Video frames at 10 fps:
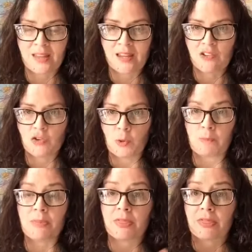
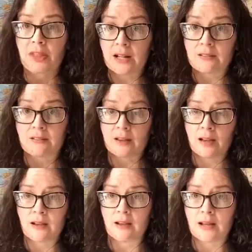So that's
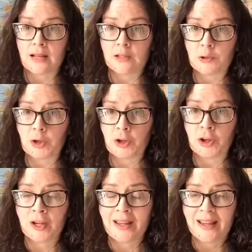a little
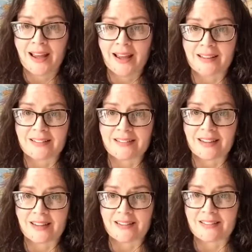look
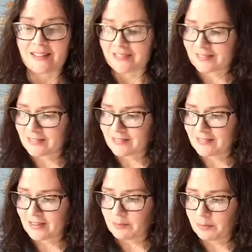at Jesus'
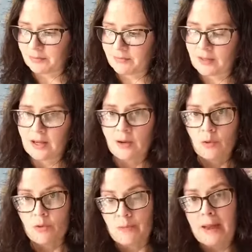disciples.
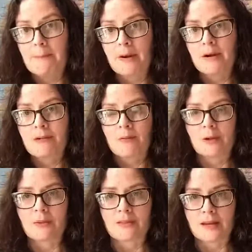Remember,
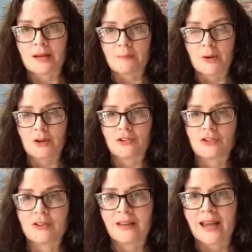when we think
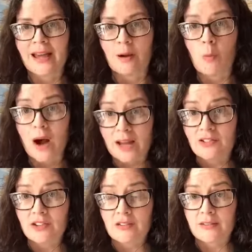about why
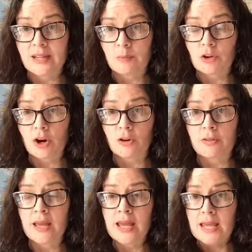Jesus came to
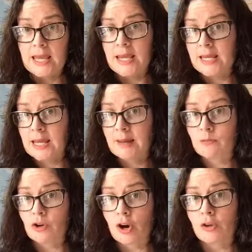earth, he
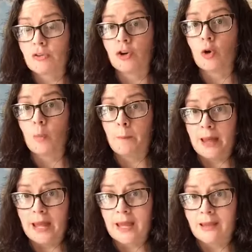came to earth to
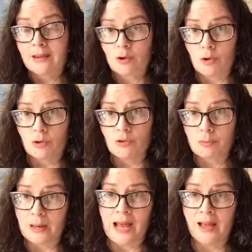obey God's
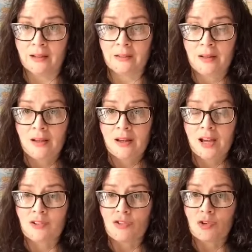plan.
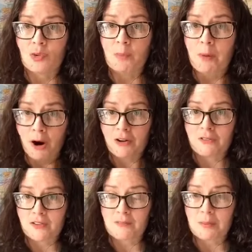And so part
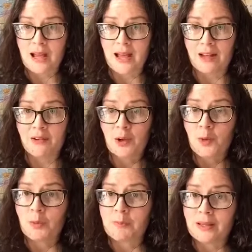of his plan
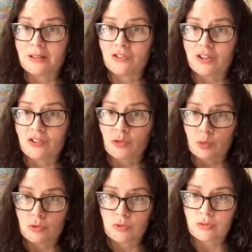would be that Jesus
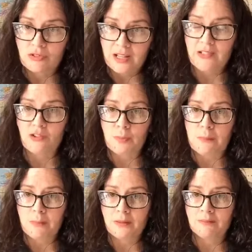would teach
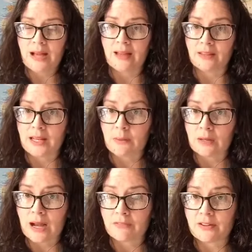people and that he
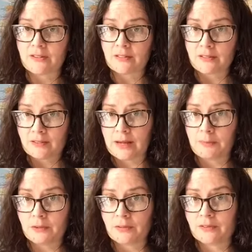would have his
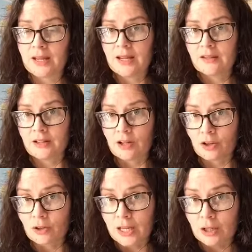disciples that
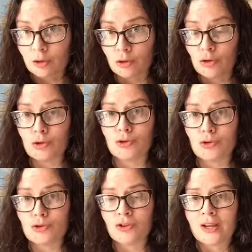he could
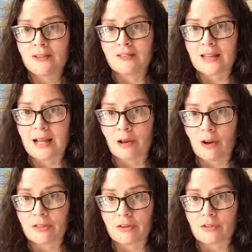use to tell
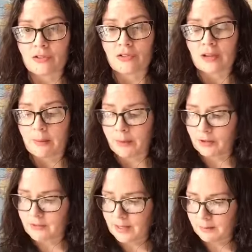others
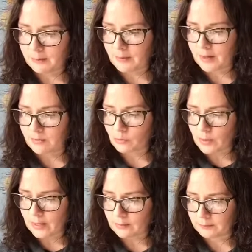about him as
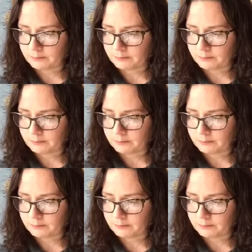well.